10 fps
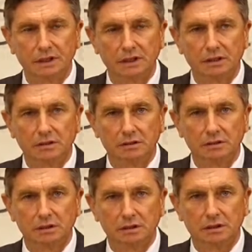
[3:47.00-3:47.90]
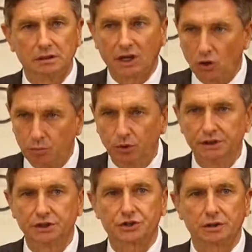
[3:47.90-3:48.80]
Brussels
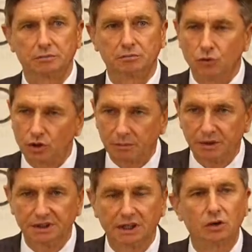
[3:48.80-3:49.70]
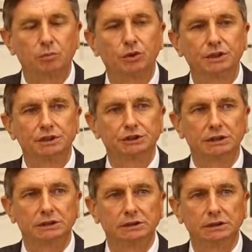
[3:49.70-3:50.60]
tends to see this region
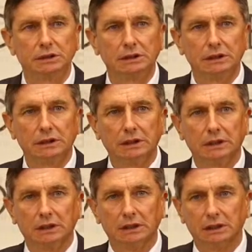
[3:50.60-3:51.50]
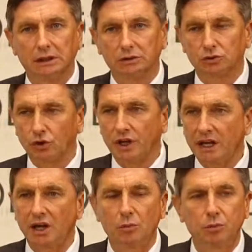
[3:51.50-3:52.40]
and needs to see this
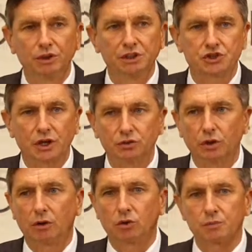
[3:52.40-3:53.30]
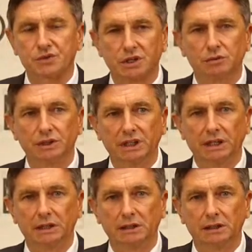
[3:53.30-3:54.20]
region in a geopolitical
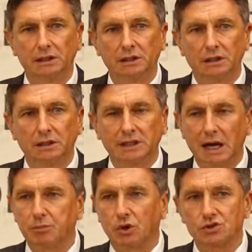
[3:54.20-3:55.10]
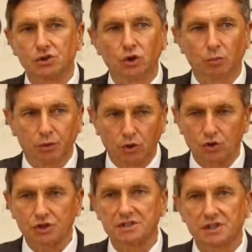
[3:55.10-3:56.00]
way, because this is a
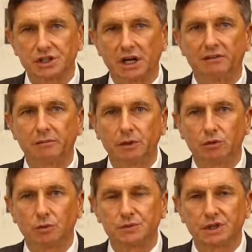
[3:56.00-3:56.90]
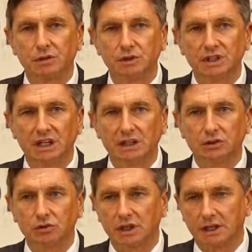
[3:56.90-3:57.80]
geopolitical question of the European Union.
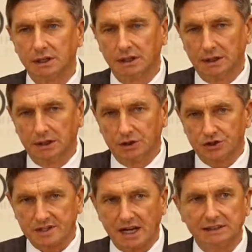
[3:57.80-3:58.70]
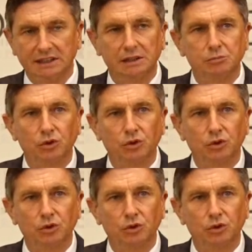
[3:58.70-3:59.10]
It is an area